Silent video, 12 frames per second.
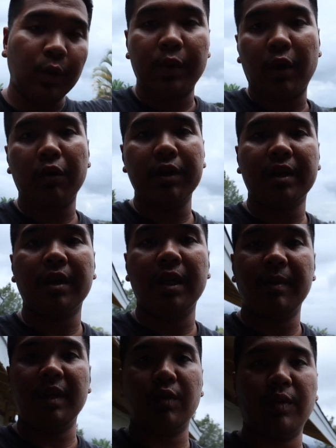we are only going to
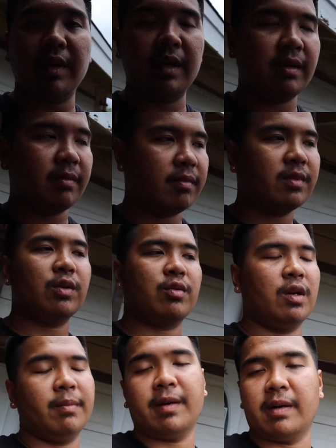be doing the
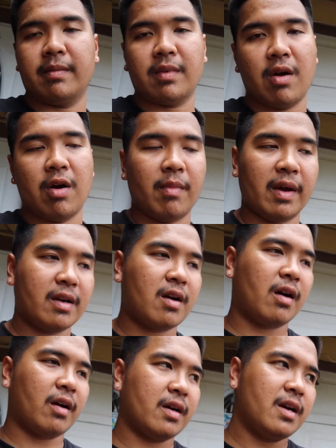coolant pump on my
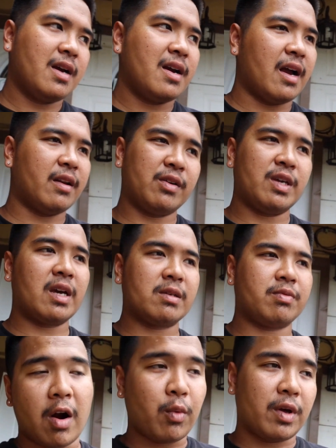car. I know you guys
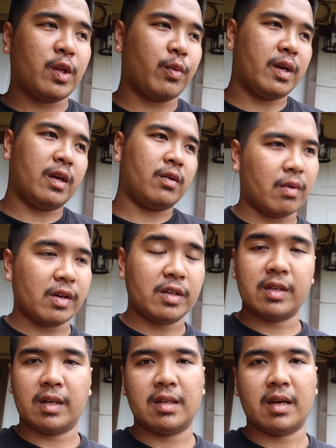are wondering why you
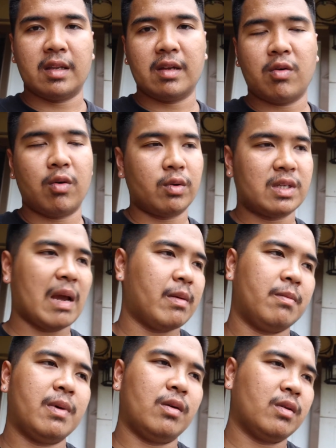should have done the whole
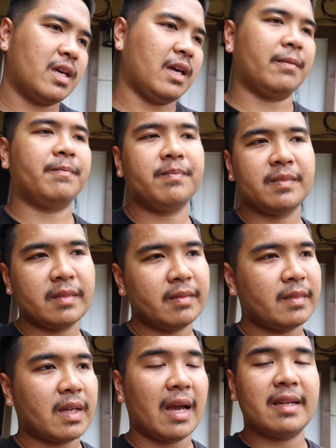timing belt kit.
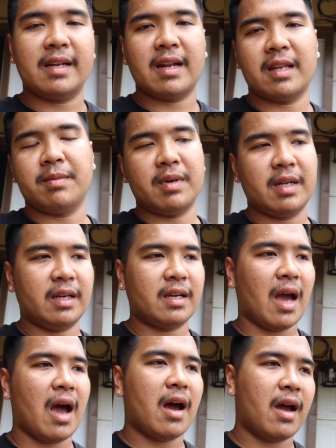I didn't have the money,
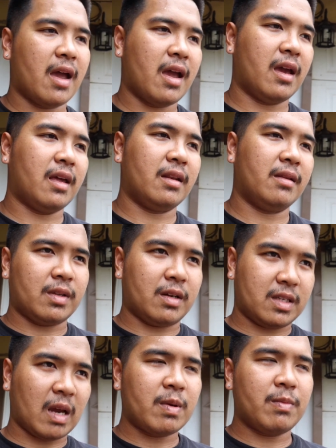and the
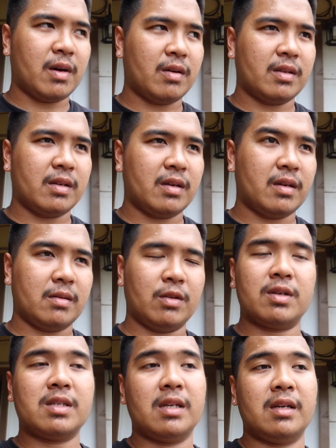timing belt
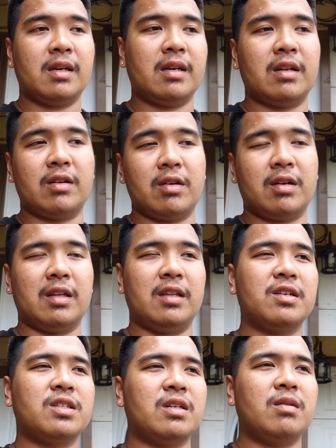looks in a good
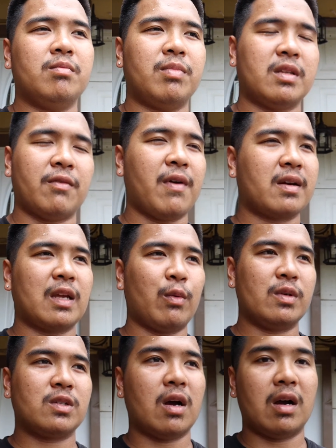condition, but the fact that
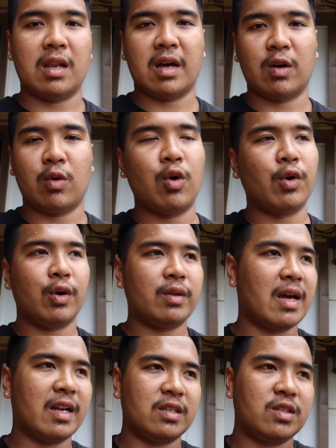we saw a lot of oil
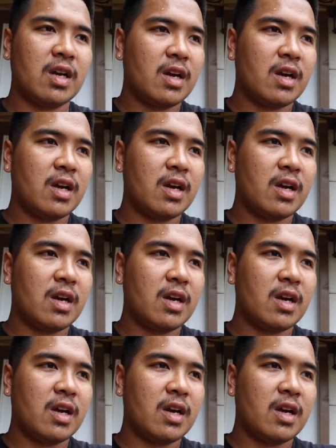that is